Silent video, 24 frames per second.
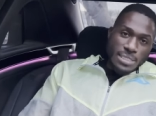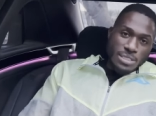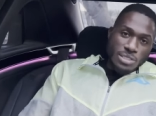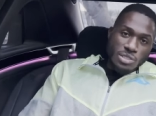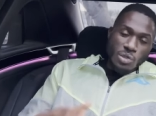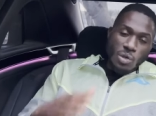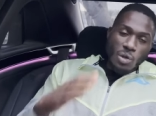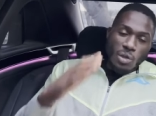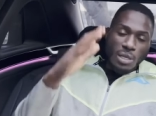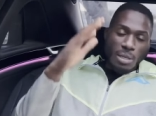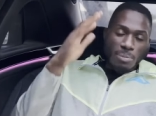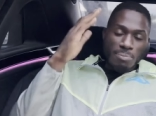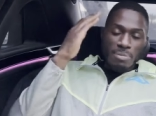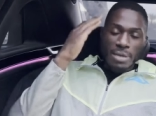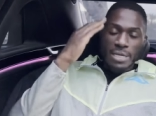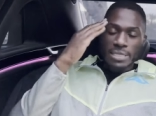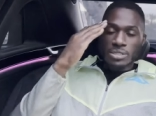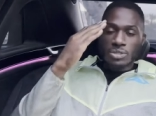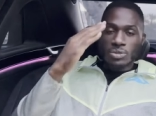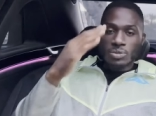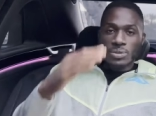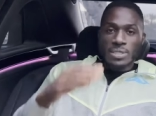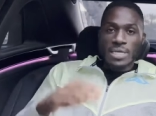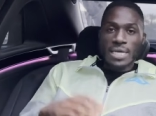It's all a
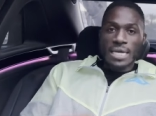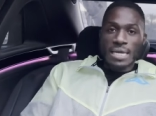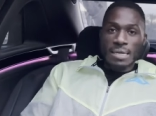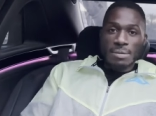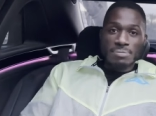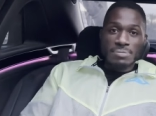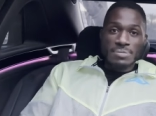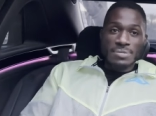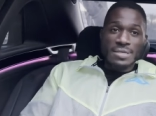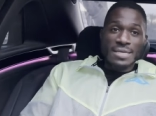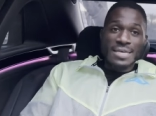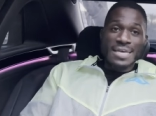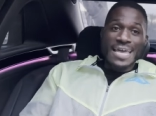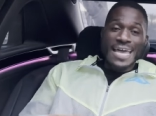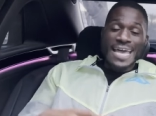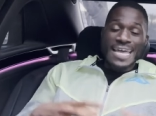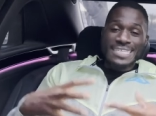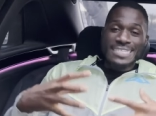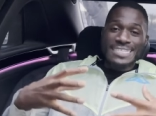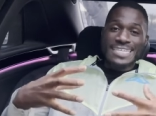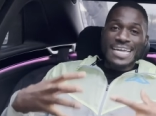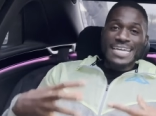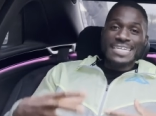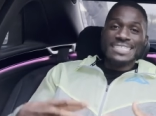mental game.
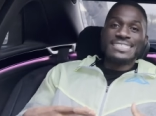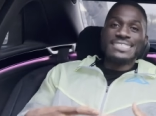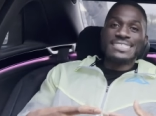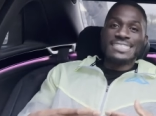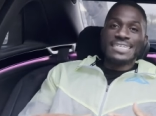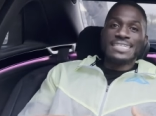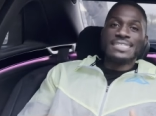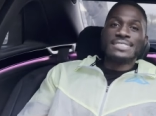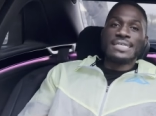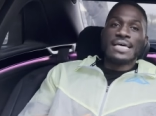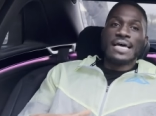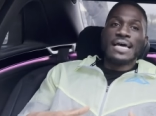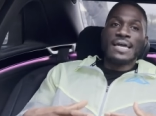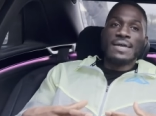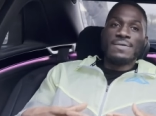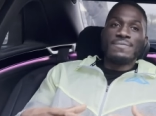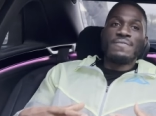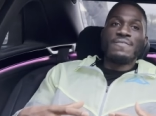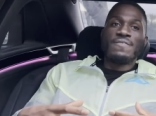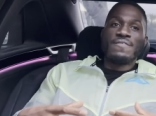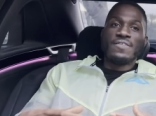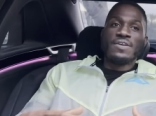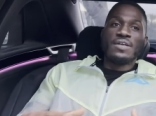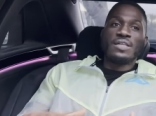At day six, I am
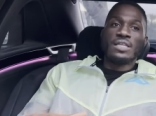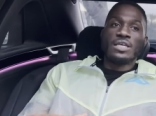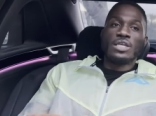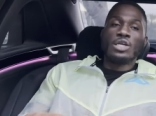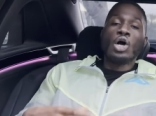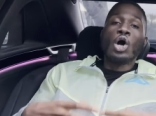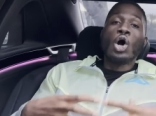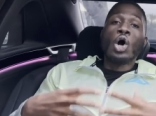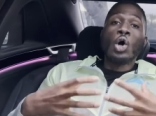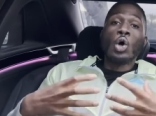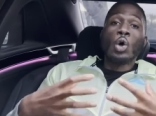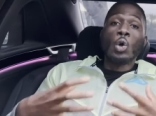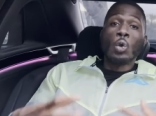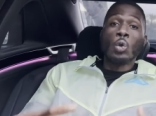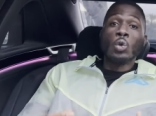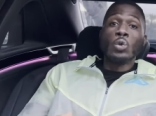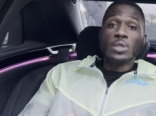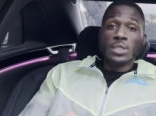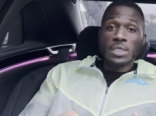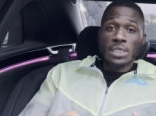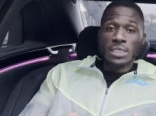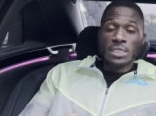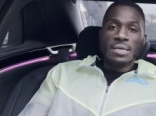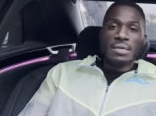feeling
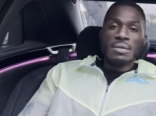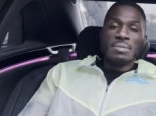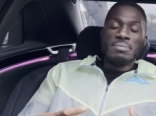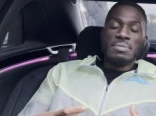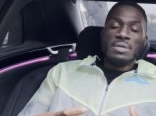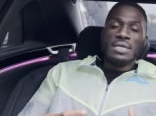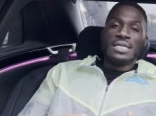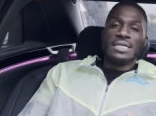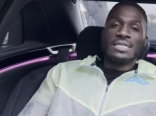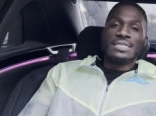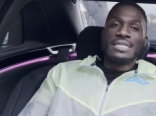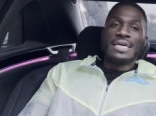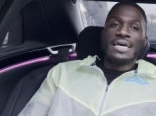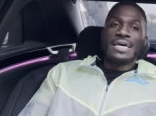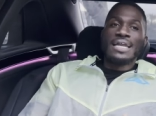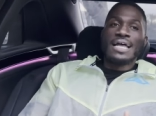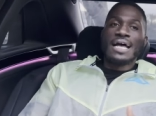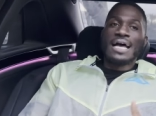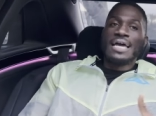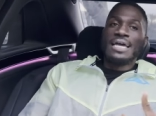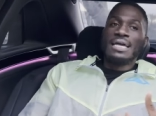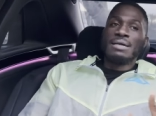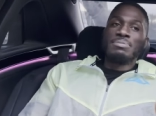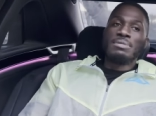whole, meaning that
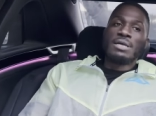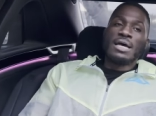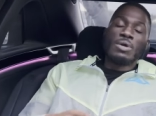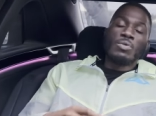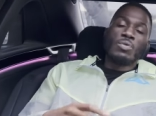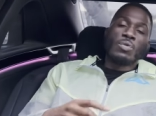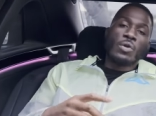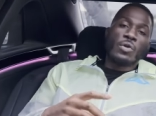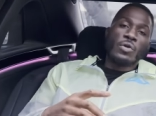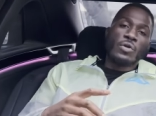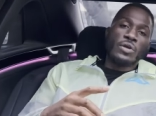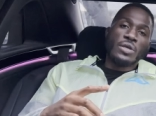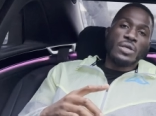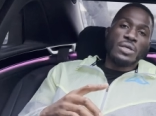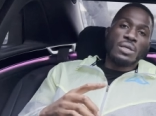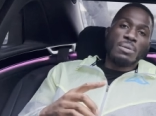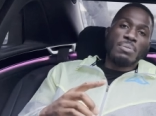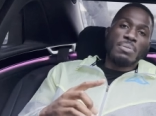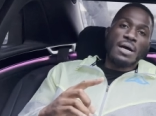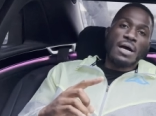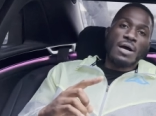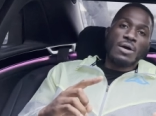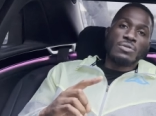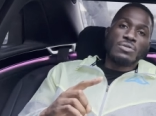I am not worried
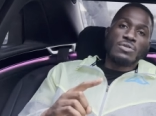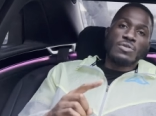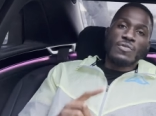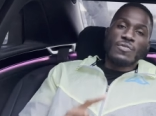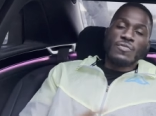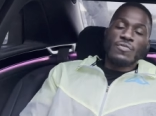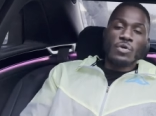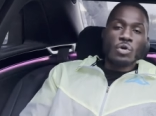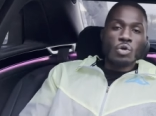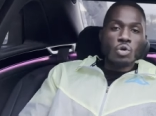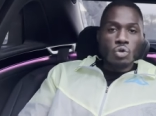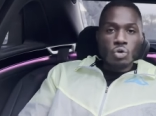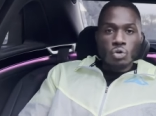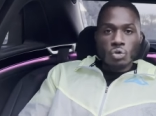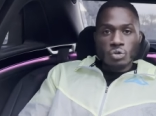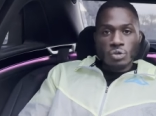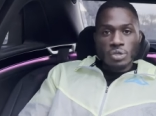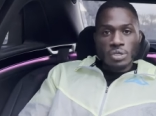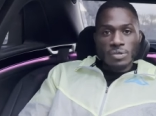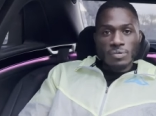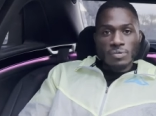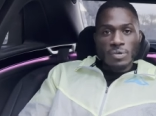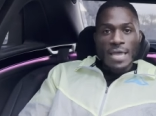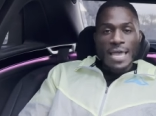about the food
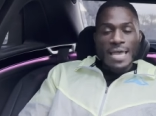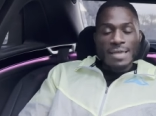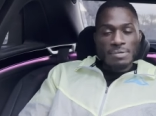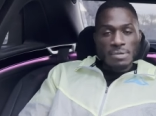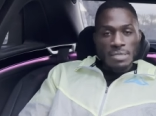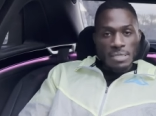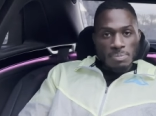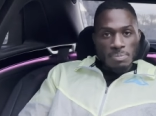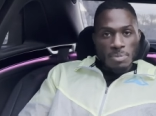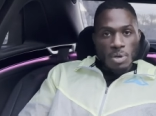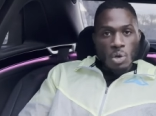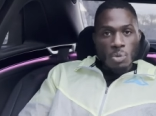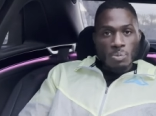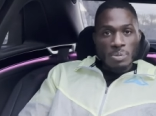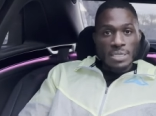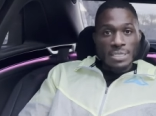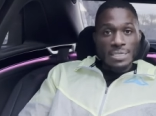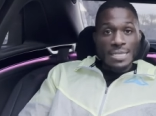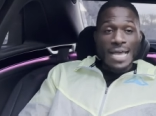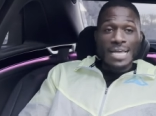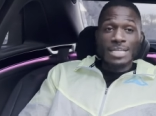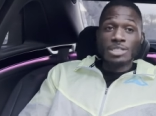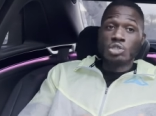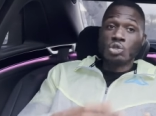at the moment.
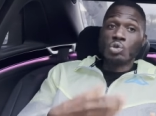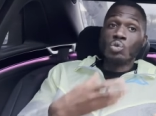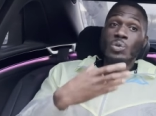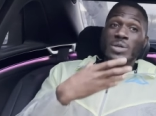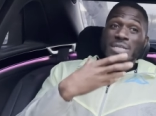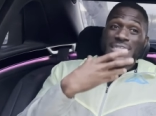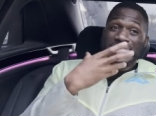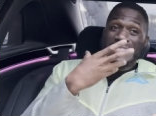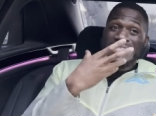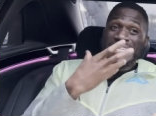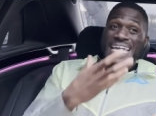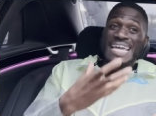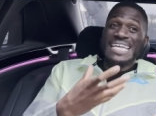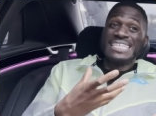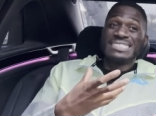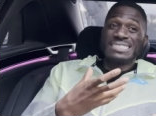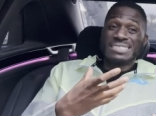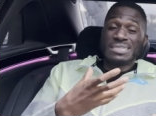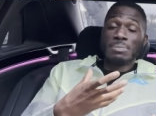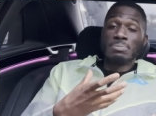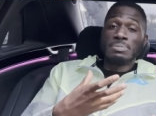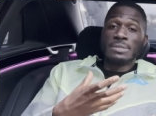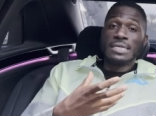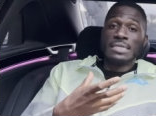I do want to taste
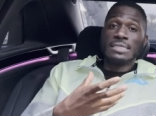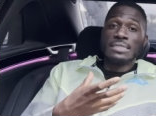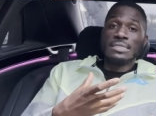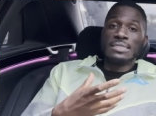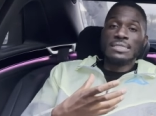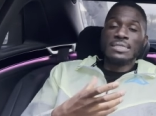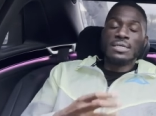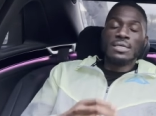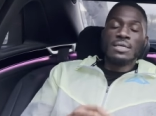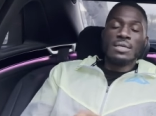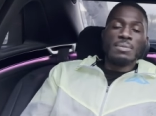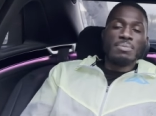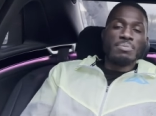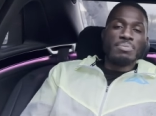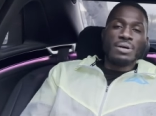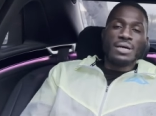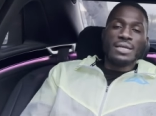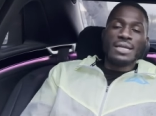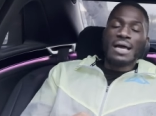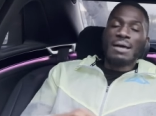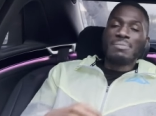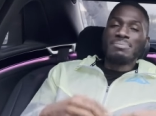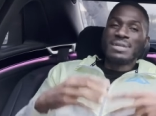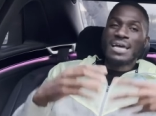something,
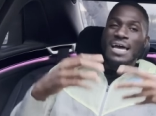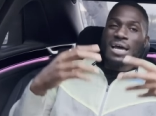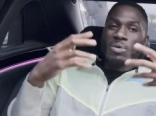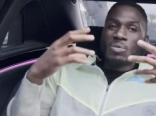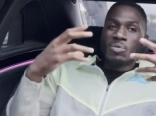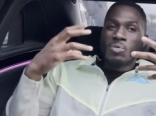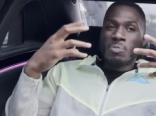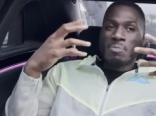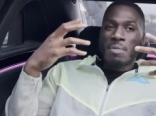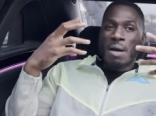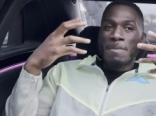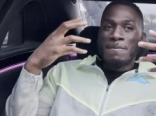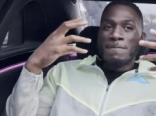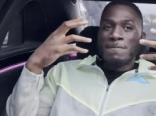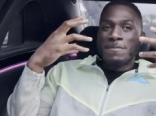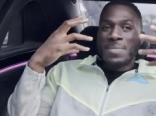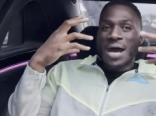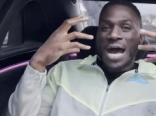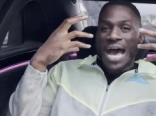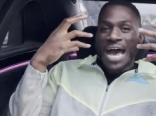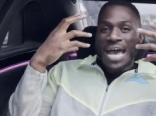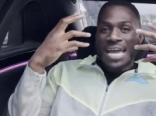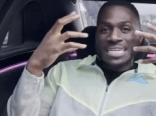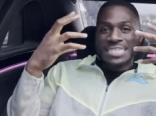but I'm not, my
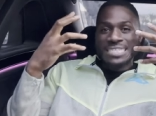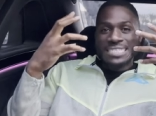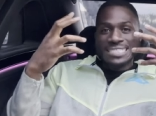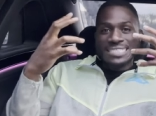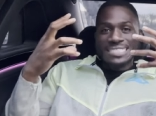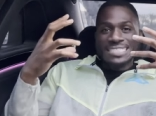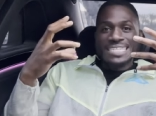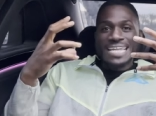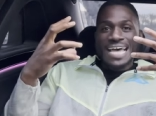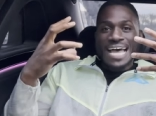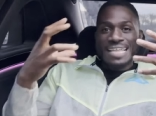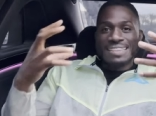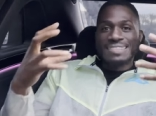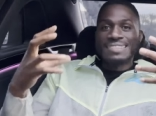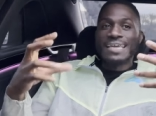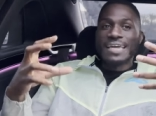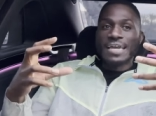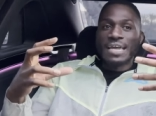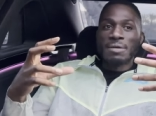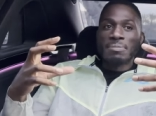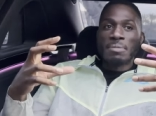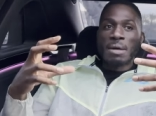mind is not there.